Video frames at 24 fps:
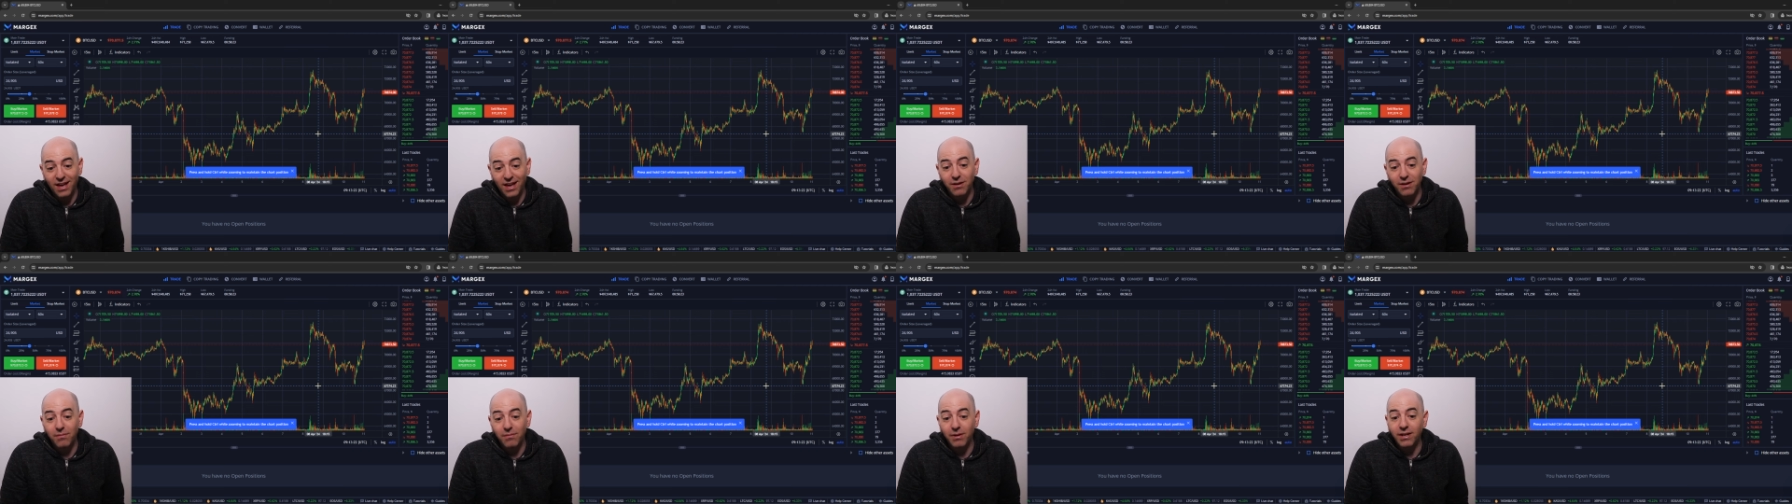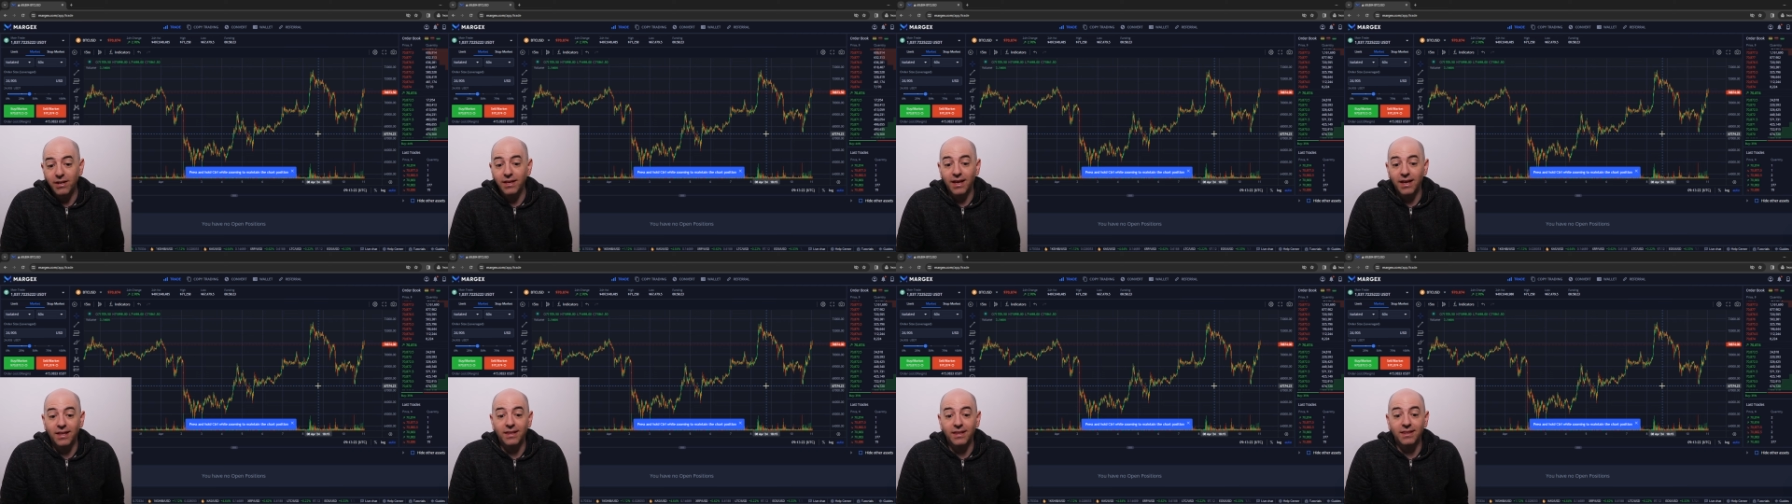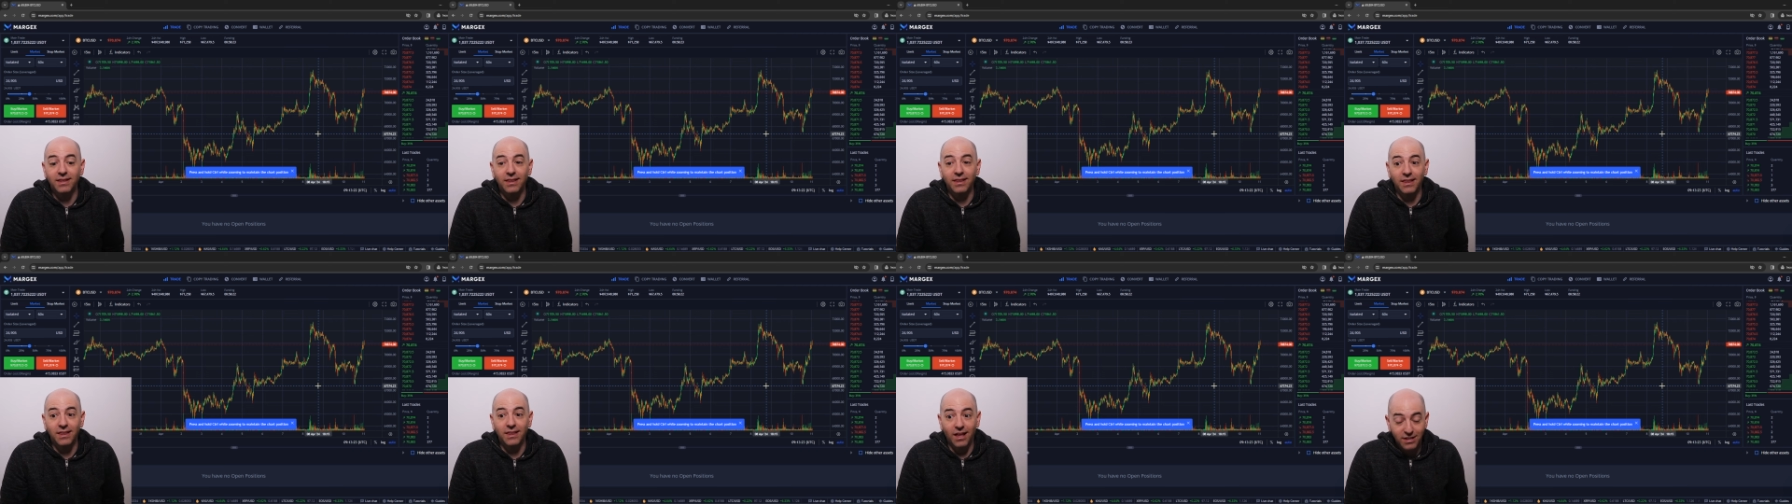of money and
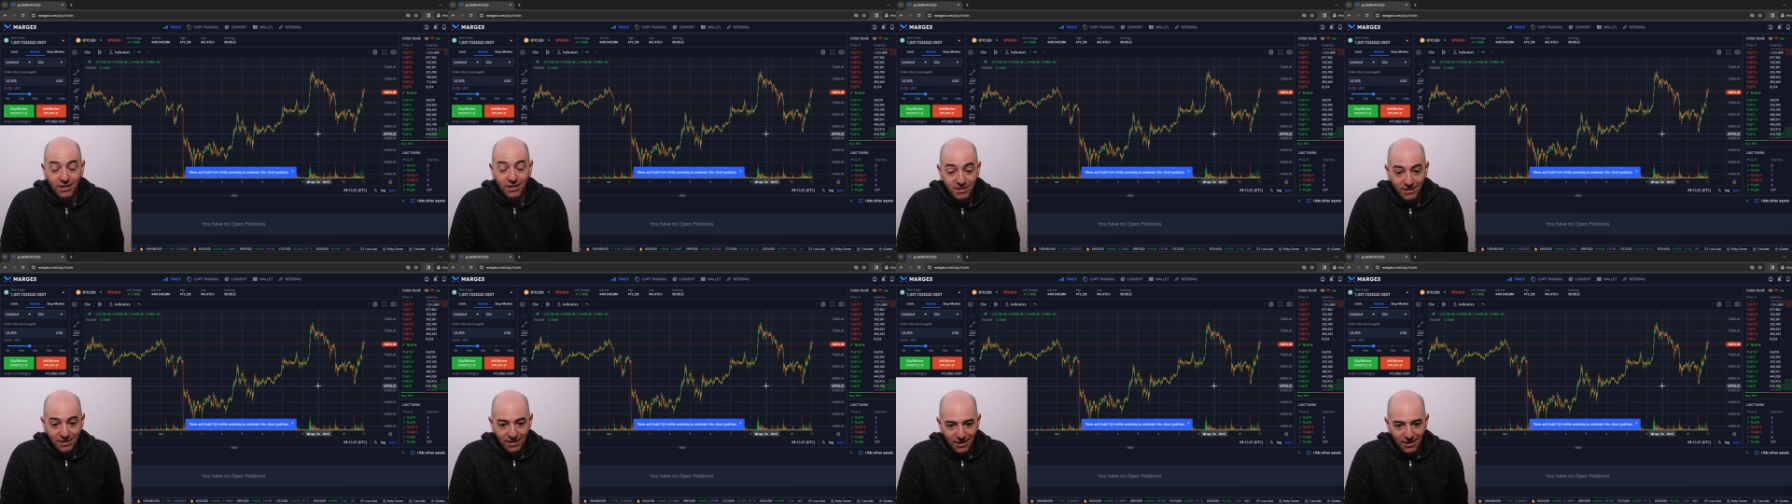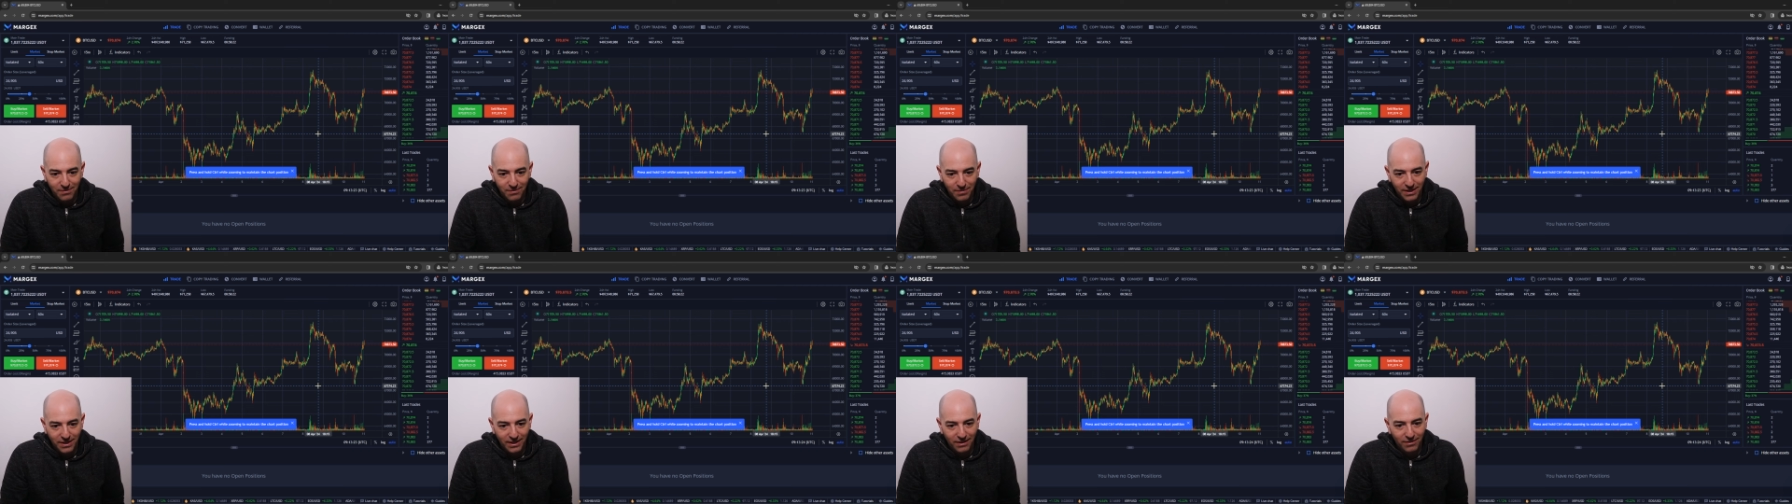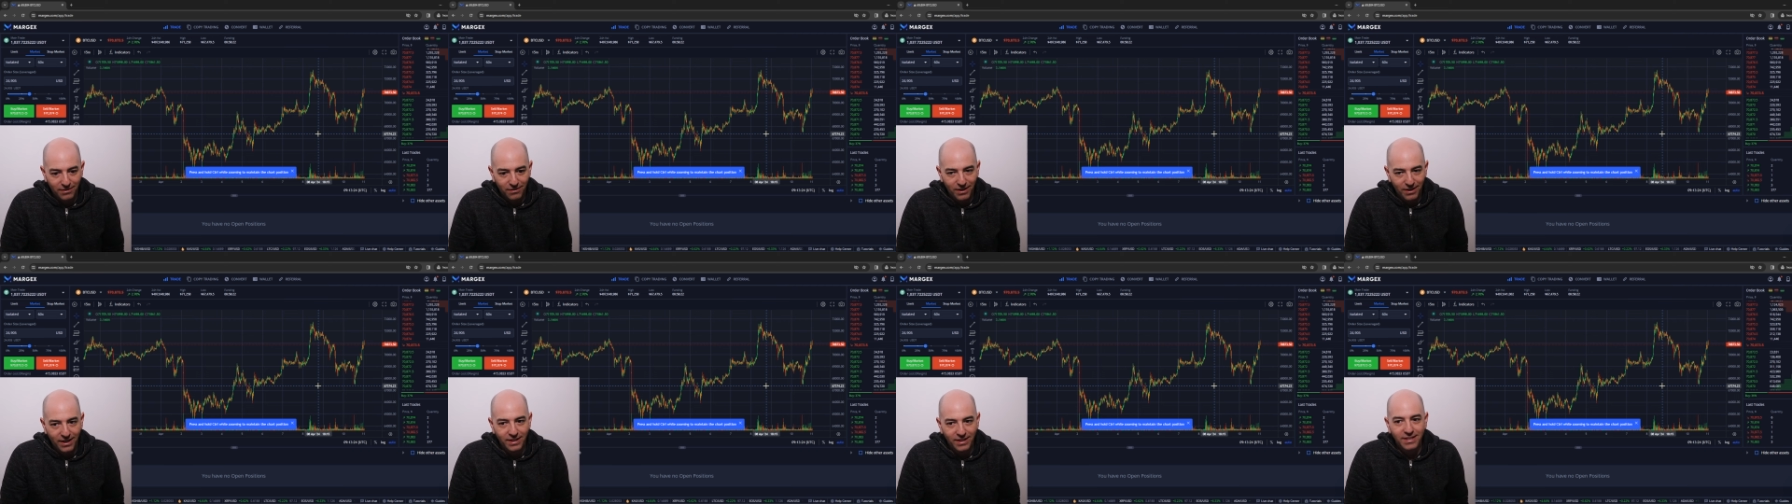lost a lot of money,
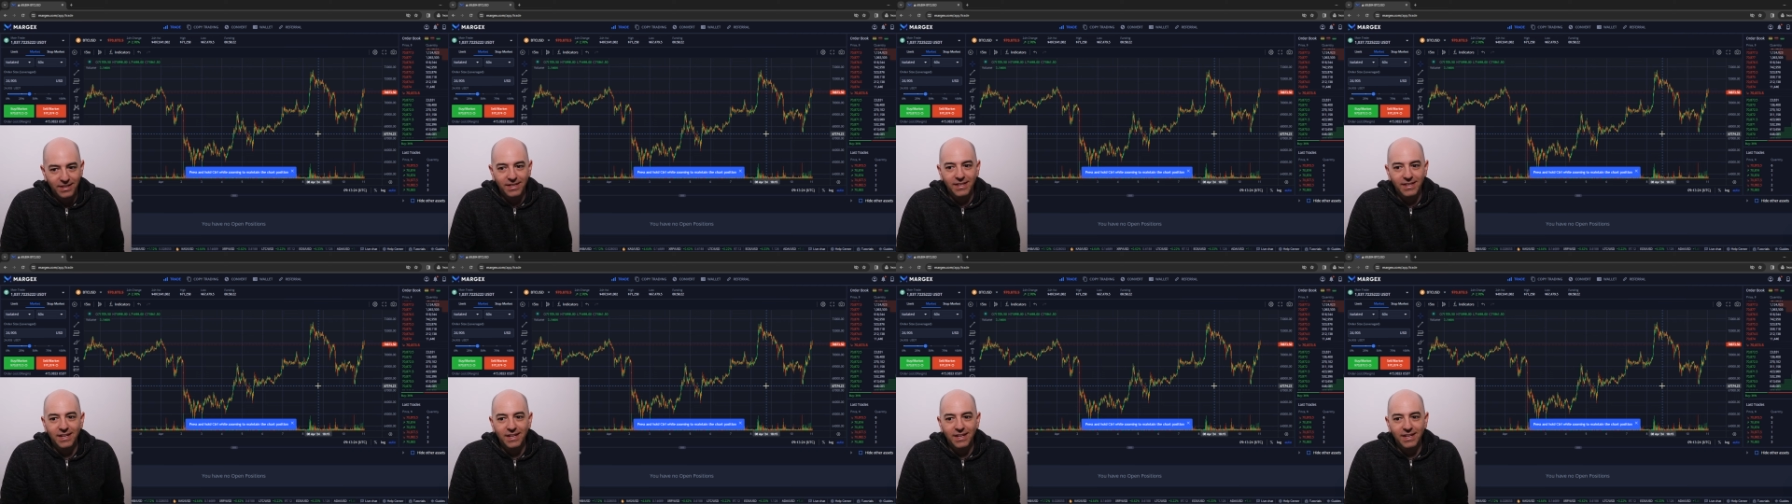right?